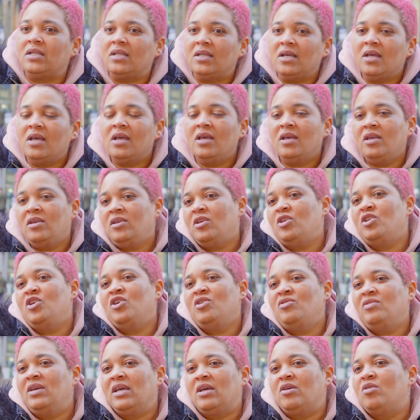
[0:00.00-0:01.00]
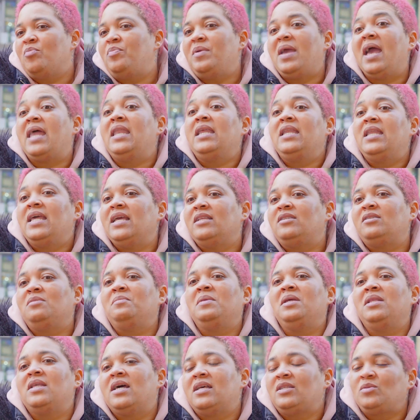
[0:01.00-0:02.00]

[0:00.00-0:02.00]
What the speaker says: And, you know, it could be any day to me.